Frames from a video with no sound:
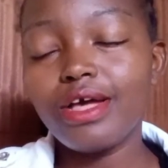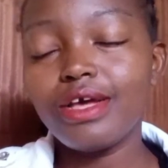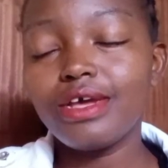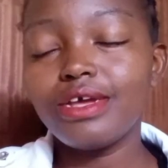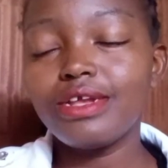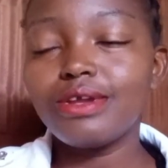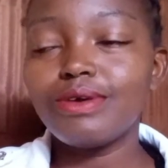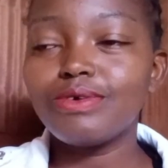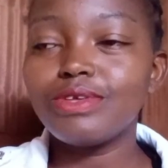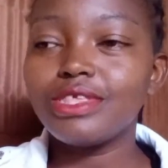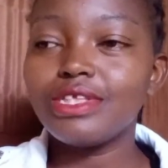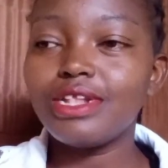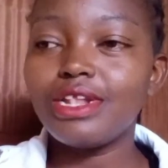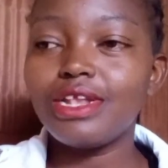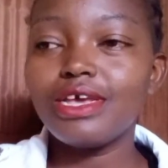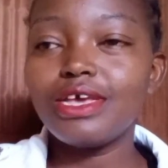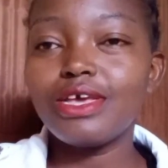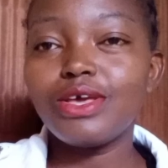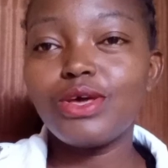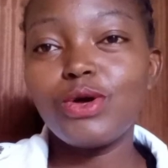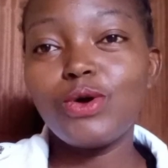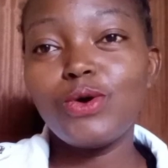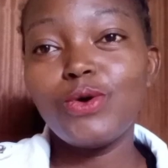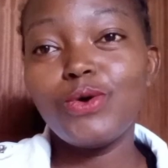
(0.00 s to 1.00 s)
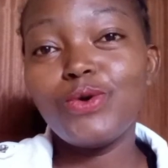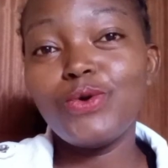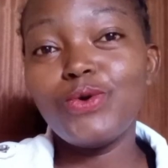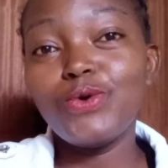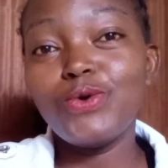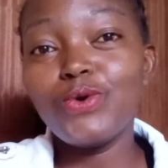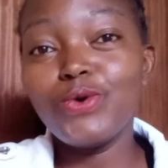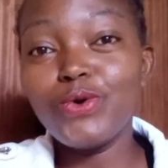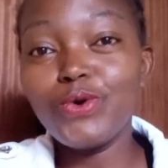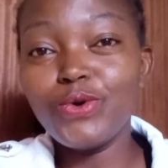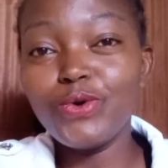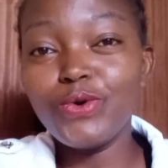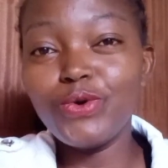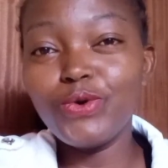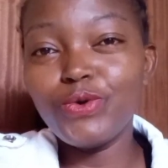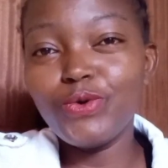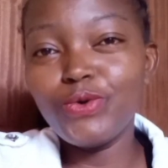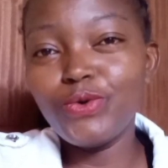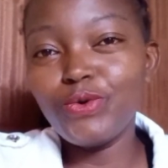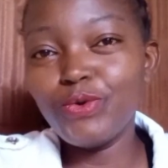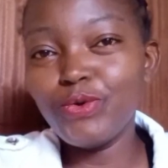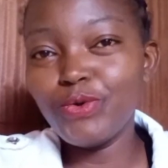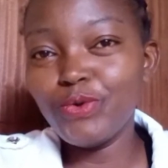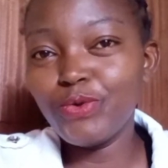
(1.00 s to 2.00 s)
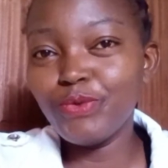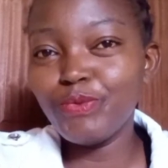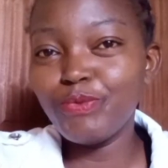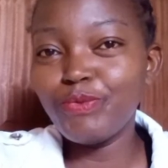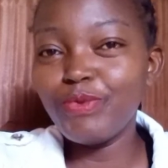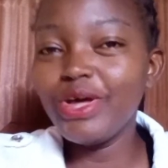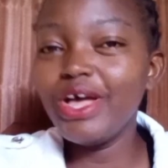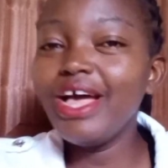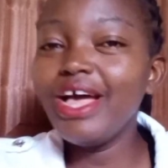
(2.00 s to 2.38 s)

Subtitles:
And I was like, who?